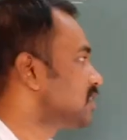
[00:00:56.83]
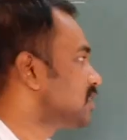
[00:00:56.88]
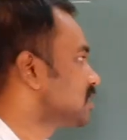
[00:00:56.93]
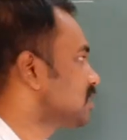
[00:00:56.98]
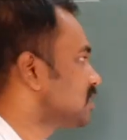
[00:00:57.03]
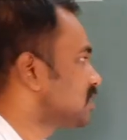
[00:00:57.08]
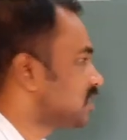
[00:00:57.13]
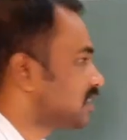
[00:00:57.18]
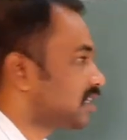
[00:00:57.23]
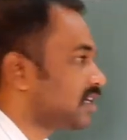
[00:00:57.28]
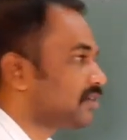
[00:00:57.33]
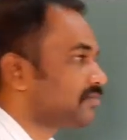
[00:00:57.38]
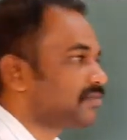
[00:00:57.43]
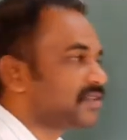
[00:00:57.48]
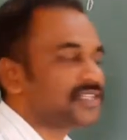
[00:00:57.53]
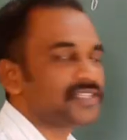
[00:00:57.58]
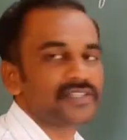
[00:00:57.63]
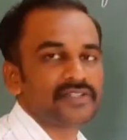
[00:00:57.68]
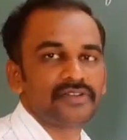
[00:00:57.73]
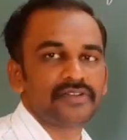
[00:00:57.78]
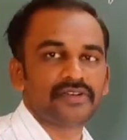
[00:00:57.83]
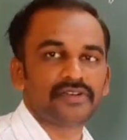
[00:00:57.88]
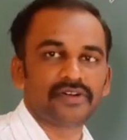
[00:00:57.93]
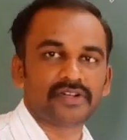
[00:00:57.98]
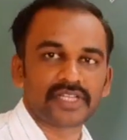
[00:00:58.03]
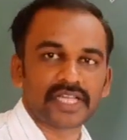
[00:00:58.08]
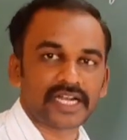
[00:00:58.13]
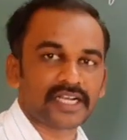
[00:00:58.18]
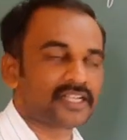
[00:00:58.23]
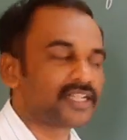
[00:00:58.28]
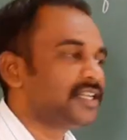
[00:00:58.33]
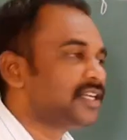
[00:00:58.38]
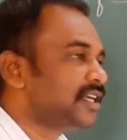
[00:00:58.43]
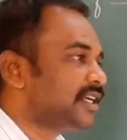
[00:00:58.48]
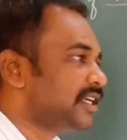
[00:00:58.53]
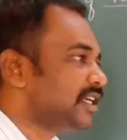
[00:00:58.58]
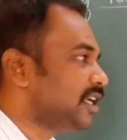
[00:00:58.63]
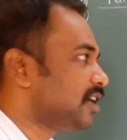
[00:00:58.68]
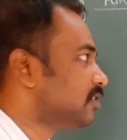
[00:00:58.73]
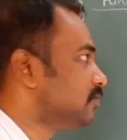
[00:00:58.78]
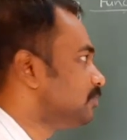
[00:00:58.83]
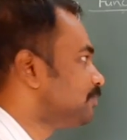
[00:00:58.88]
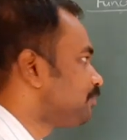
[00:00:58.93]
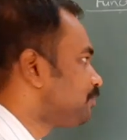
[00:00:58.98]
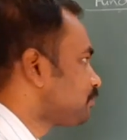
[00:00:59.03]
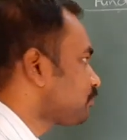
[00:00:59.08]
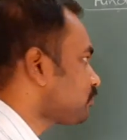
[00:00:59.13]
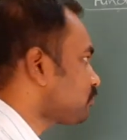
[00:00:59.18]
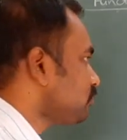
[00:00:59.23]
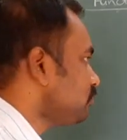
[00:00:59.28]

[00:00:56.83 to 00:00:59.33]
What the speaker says: This is a definition, we know that. Now,